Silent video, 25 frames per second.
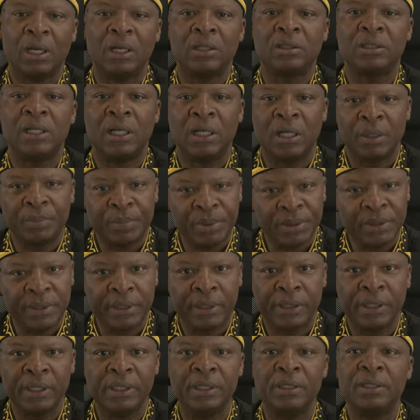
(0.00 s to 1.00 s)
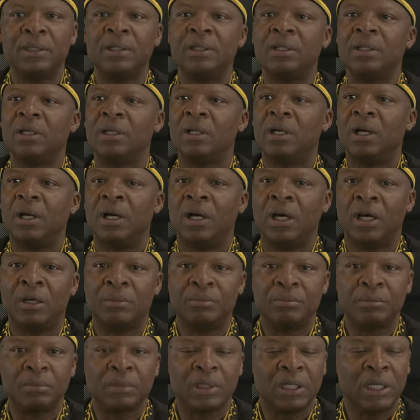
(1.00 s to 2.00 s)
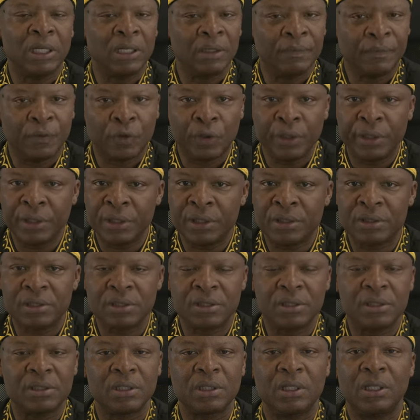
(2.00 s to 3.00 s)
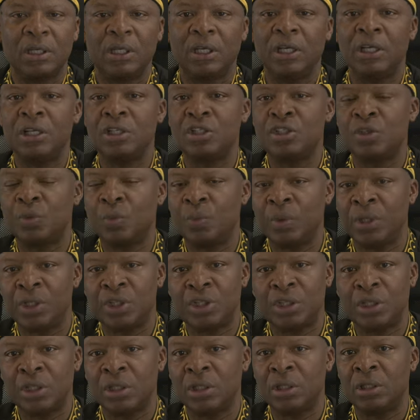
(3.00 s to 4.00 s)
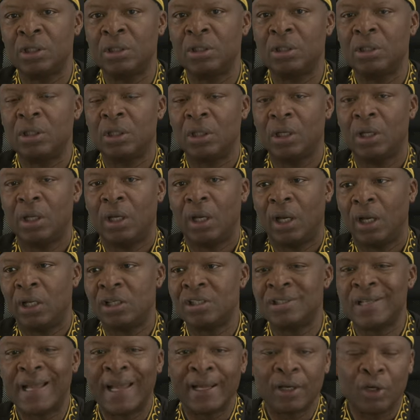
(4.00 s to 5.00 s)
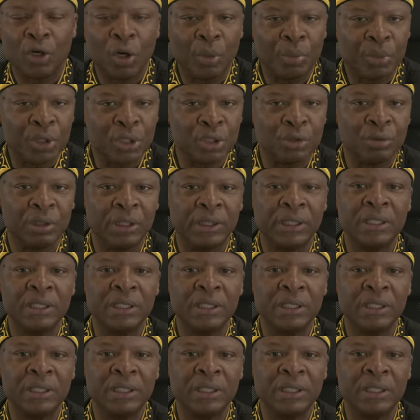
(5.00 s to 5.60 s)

telepathy, um, clairvoyance, intuition, psychometry.